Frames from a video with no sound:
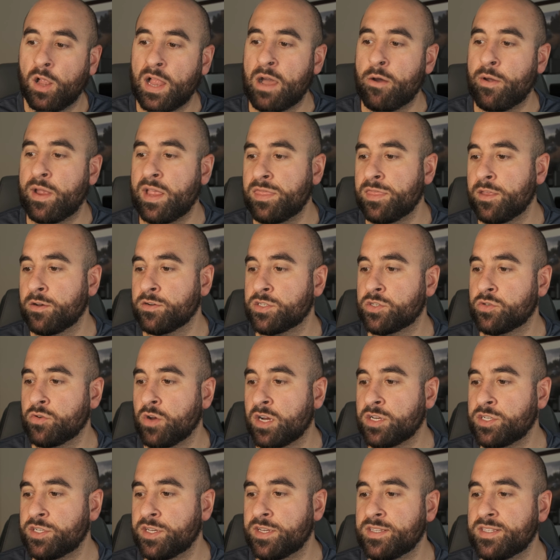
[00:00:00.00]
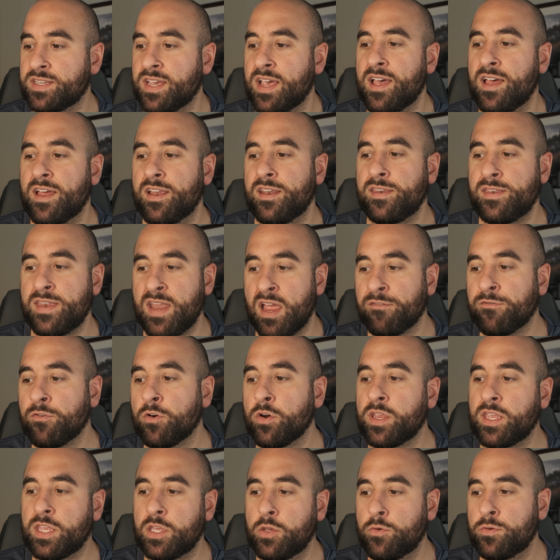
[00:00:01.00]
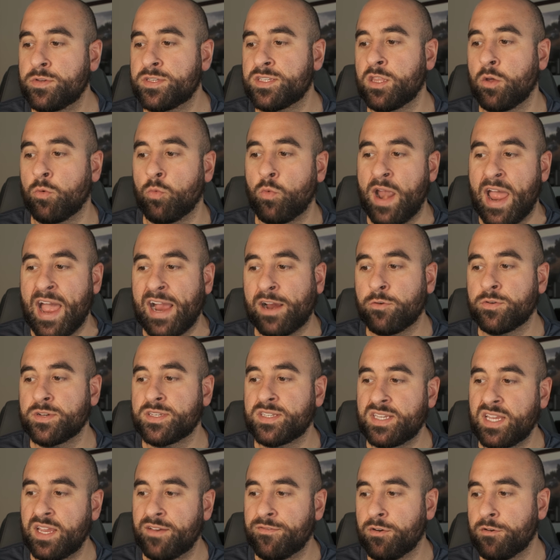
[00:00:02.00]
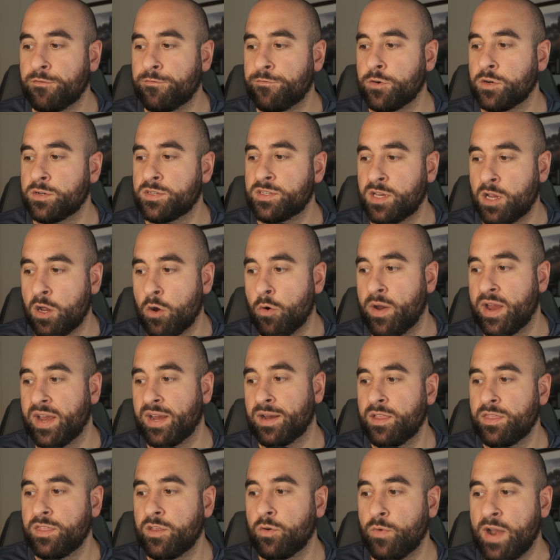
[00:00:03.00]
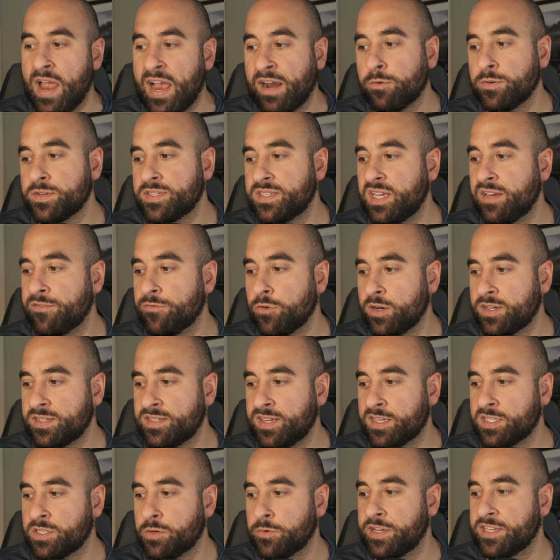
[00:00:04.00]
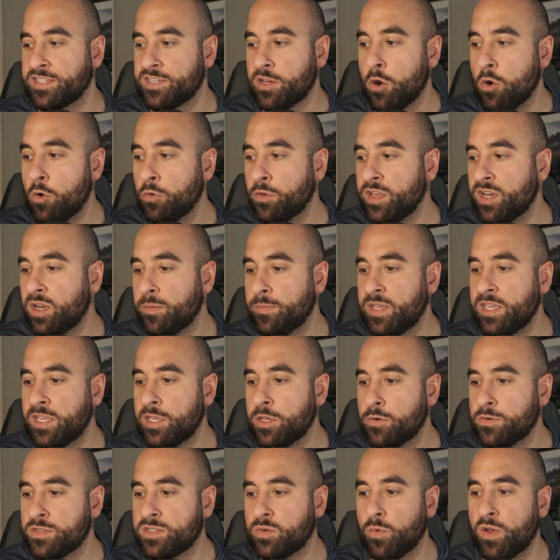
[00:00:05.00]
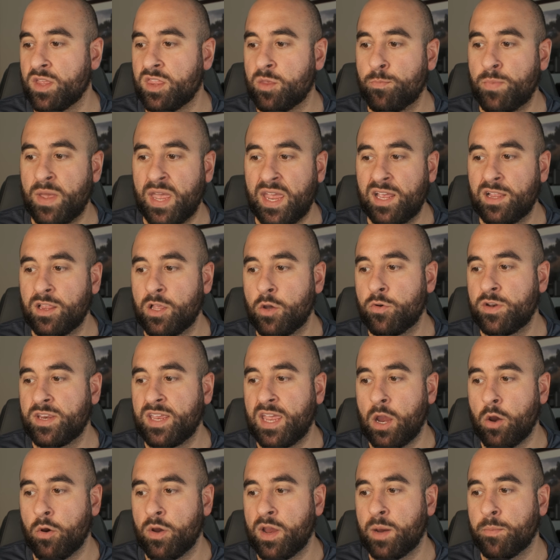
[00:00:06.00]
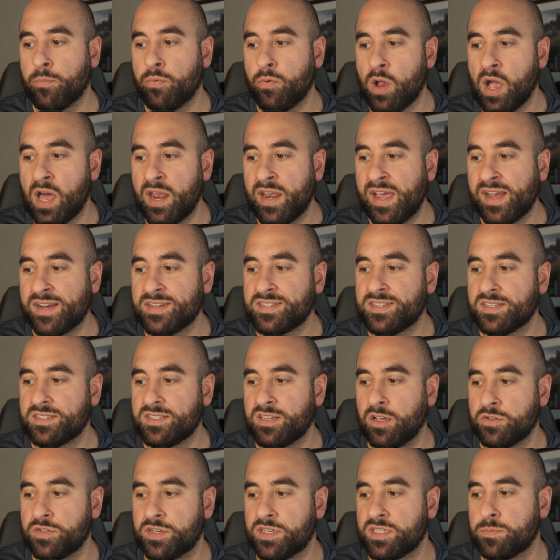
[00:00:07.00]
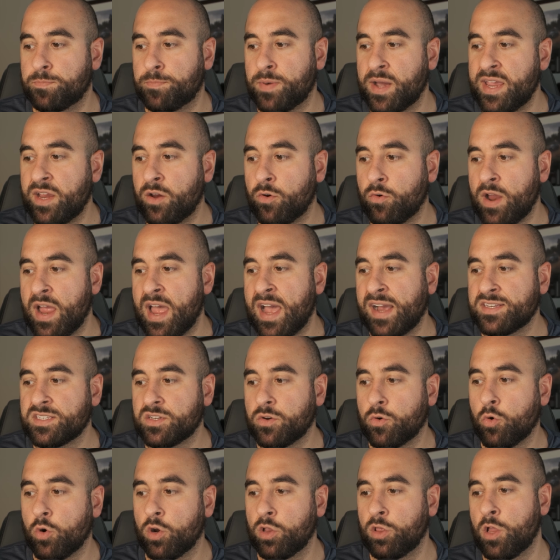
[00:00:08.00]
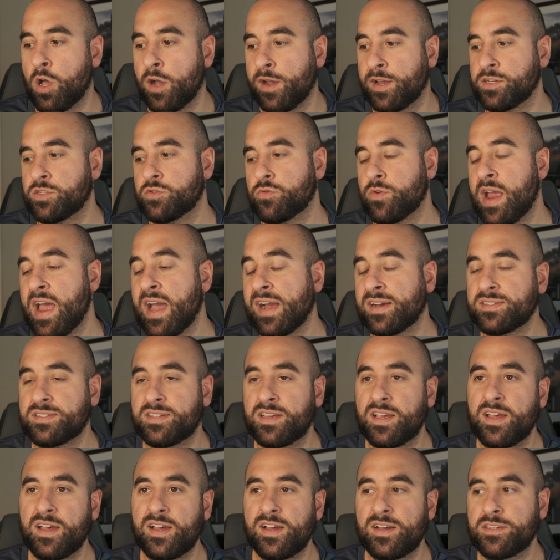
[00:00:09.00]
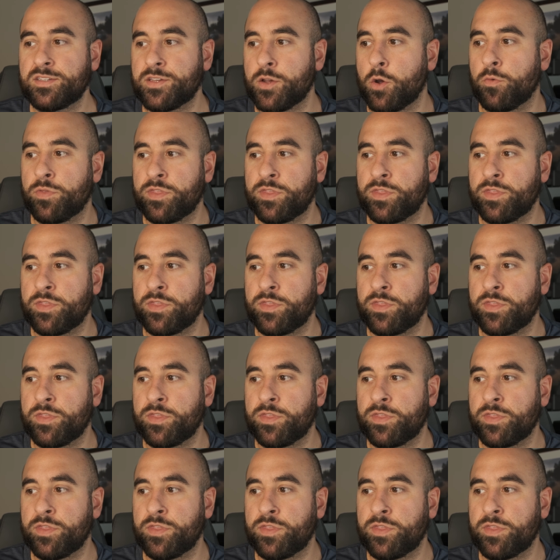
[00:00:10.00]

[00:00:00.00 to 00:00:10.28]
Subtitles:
out in their instructions, never use the rack receiver for towing. The rack receiver accessory is only to be used with payload carrying products such as bike racks or luggage racks. So